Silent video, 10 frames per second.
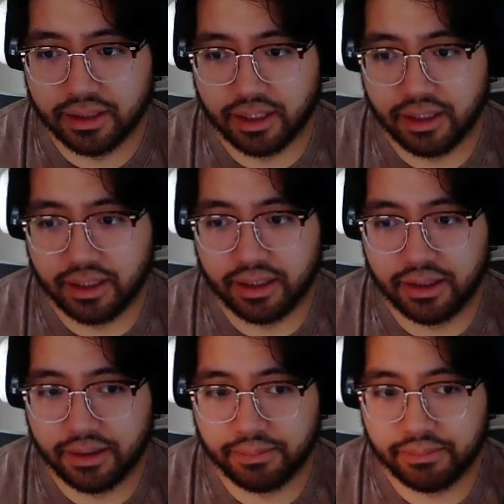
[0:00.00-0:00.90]

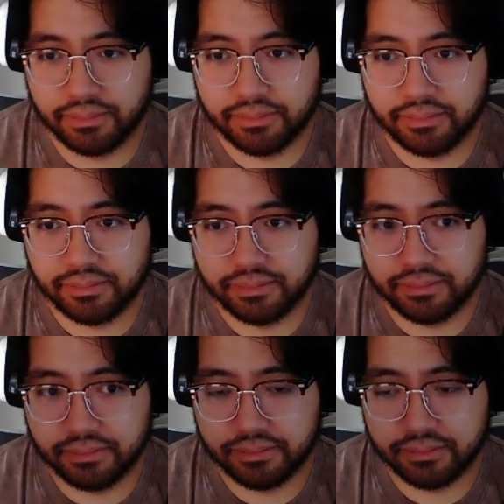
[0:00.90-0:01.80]
Because
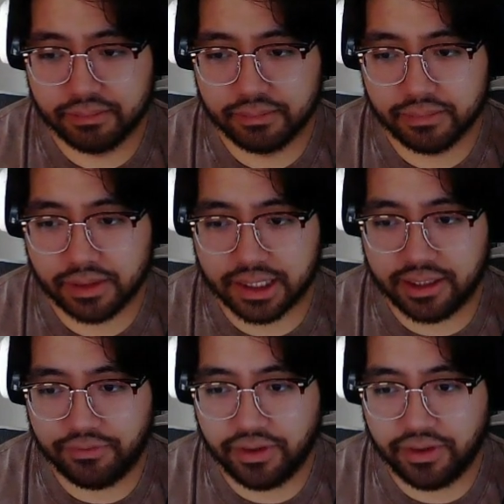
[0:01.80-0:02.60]
if